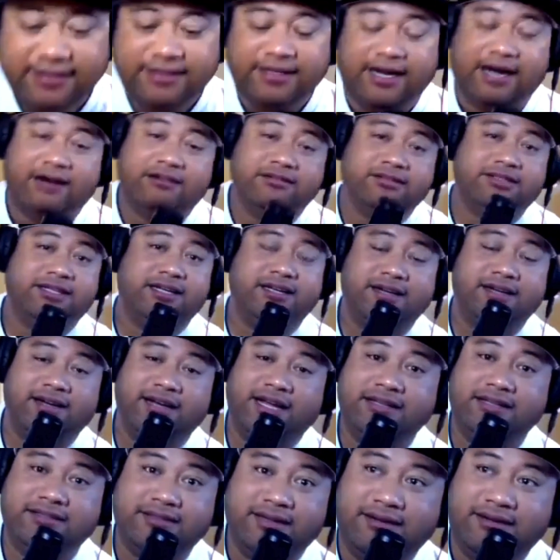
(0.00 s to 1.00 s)
I was thinking
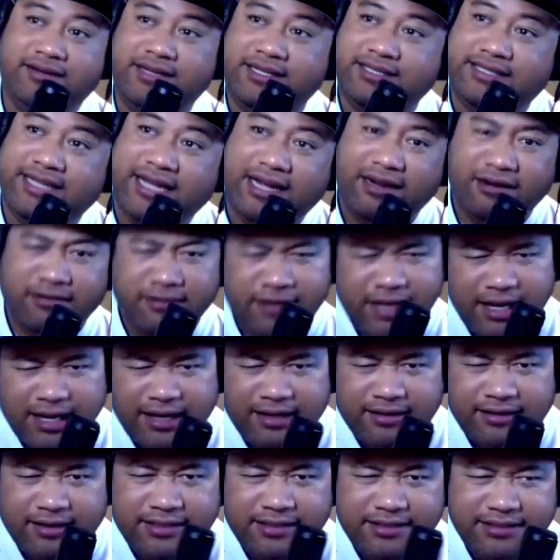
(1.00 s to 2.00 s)
like, totally, is that like
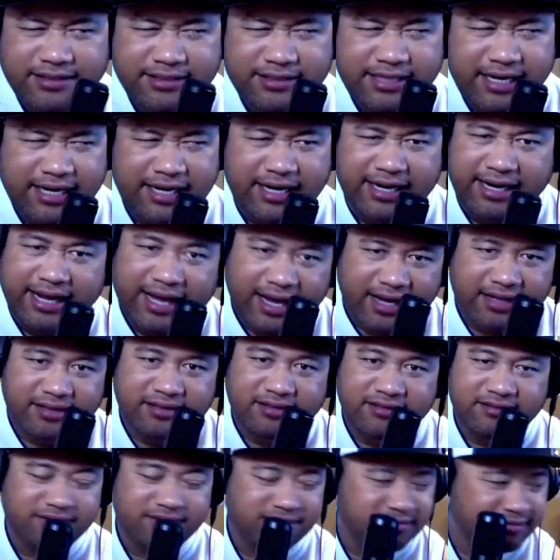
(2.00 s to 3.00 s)
is that an
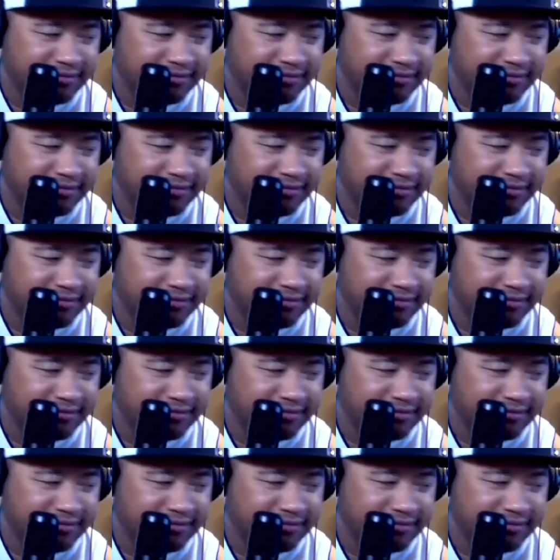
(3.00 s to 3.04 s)
act?